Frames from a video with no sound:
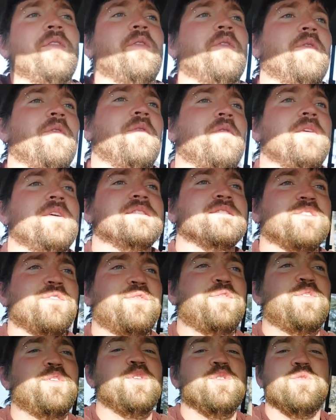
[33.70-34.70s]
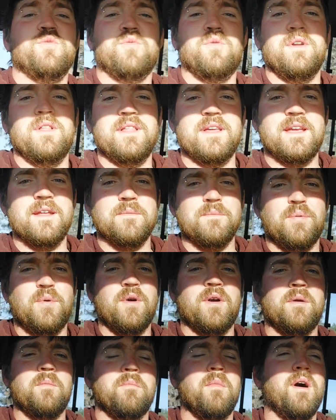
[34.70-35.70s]
there's a few really
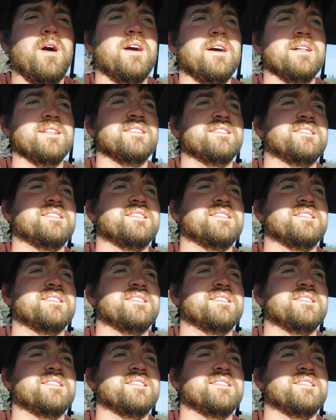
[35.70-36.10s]
important mods